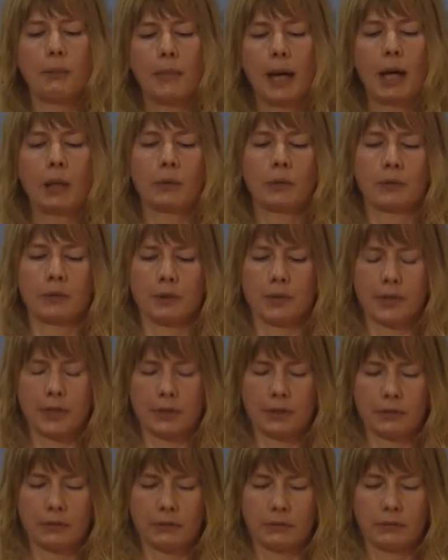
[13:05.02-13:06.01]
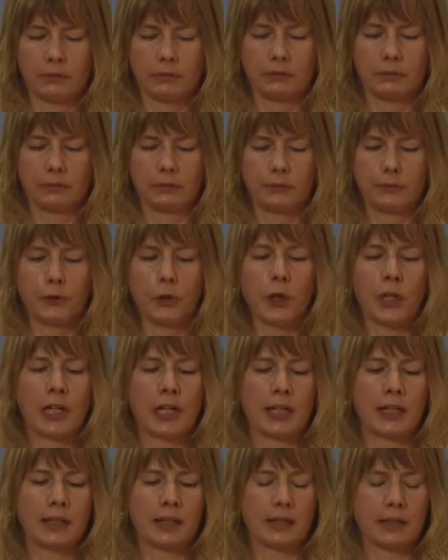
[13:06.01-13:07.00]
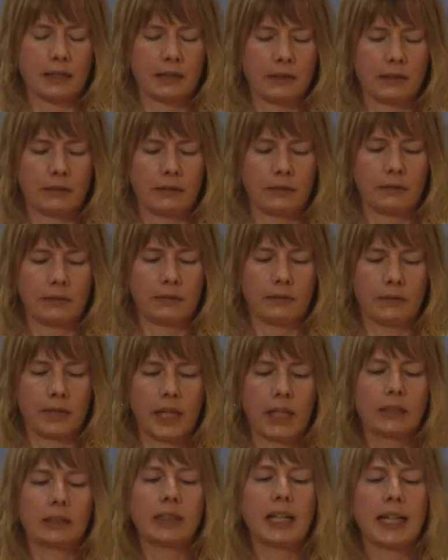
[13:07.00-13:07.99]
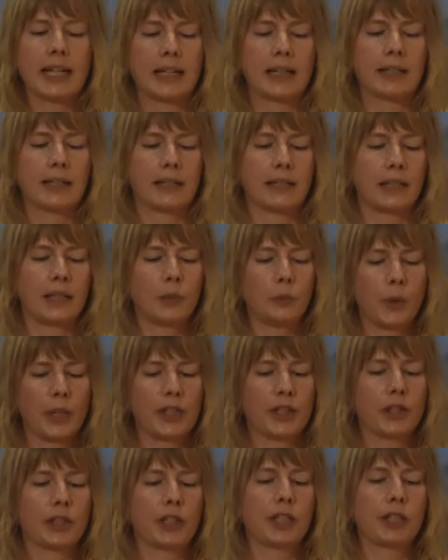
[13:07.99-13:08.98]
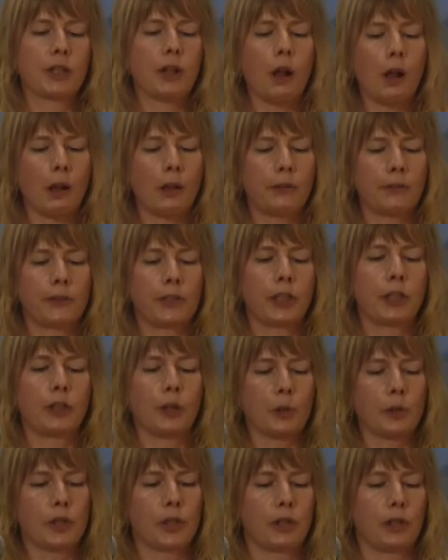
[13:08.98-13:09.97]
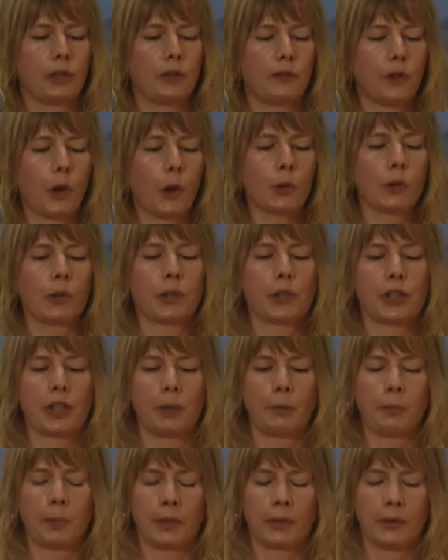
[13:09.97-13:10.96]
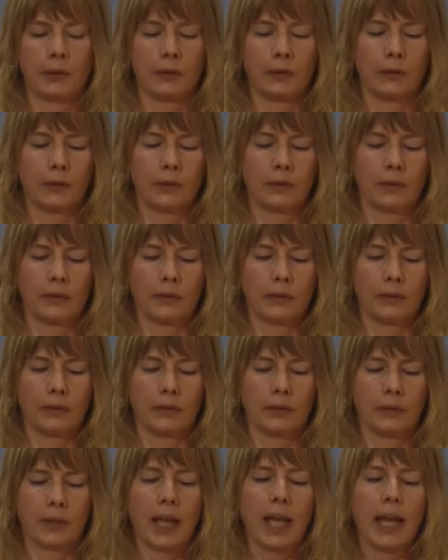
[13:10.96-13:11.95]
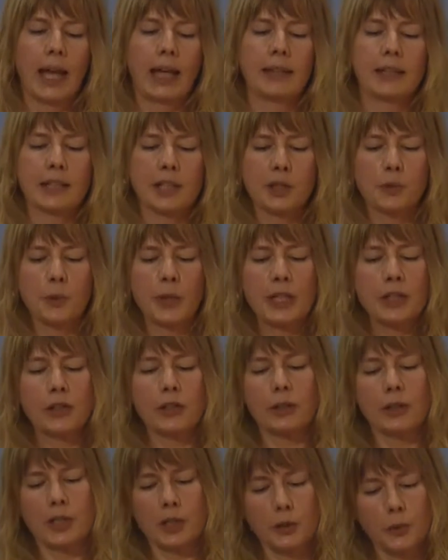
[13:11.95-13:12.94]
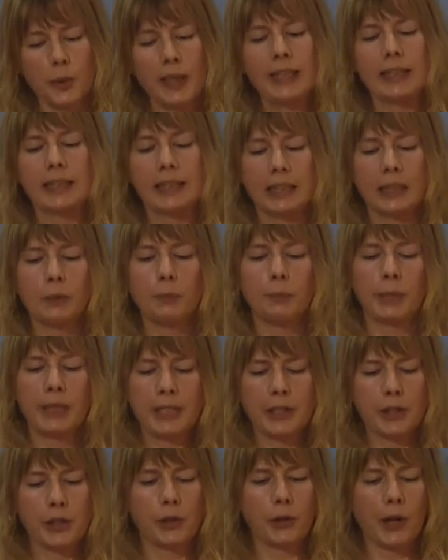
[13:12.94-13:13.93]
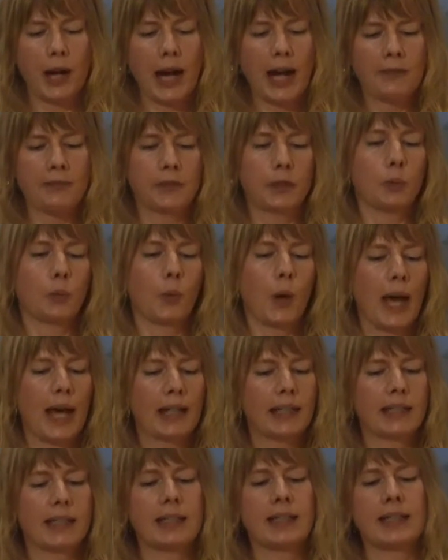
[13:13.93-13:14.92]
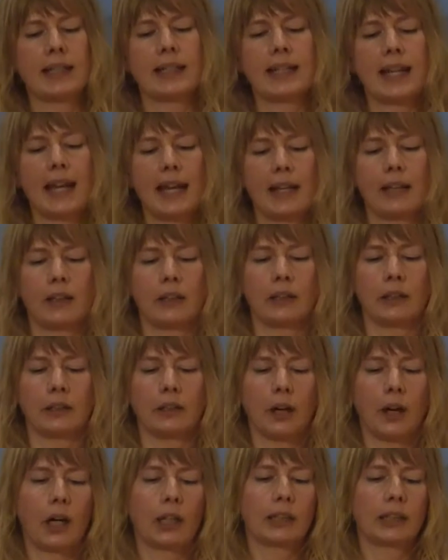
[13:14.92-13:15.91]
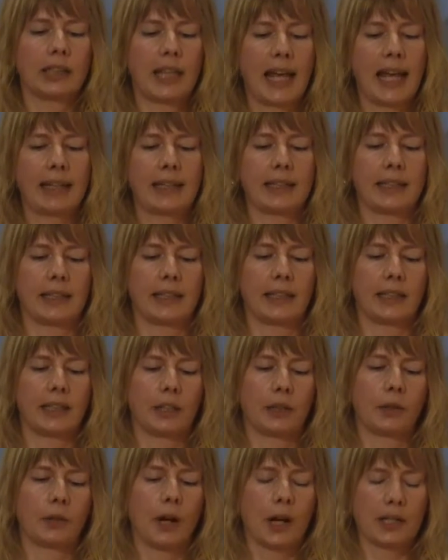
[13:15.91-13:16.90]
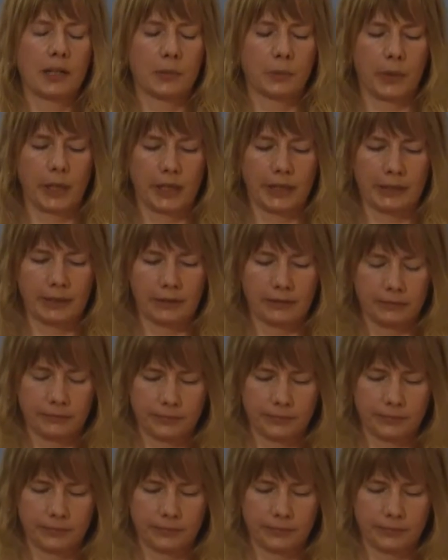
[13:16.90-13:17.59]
mountains, forest, lakes in which dissolved the notion of ownership, and the sweet little beach craft wagged its tail on landing in a crosswind.